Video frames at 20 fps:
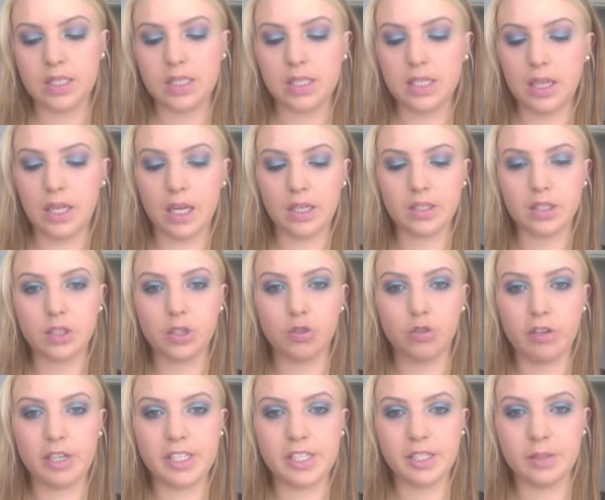Deluxe
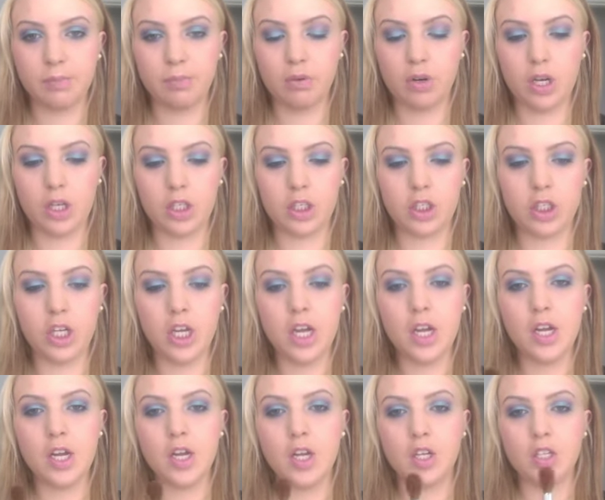Crease brush.
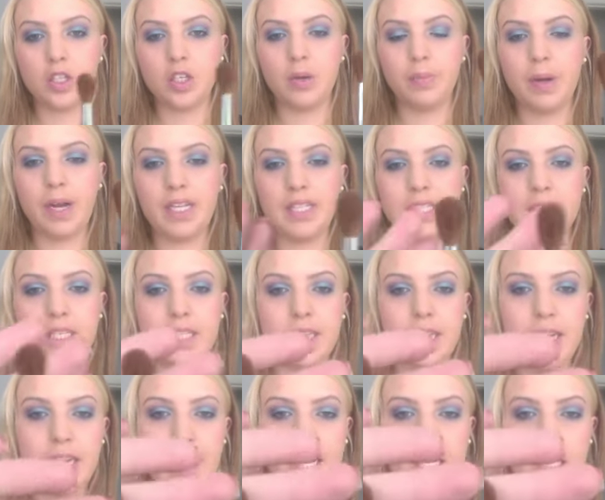So
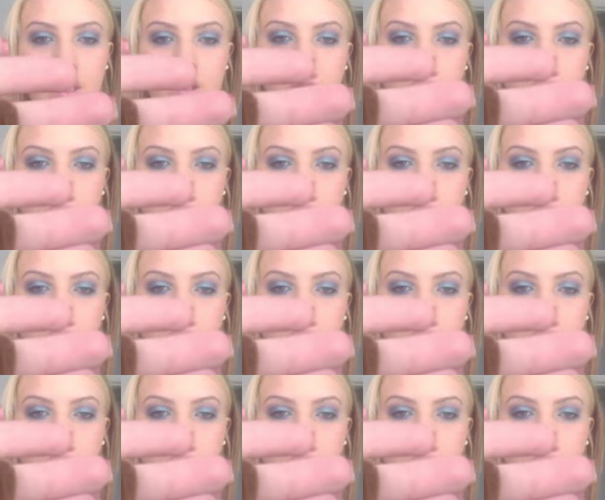basically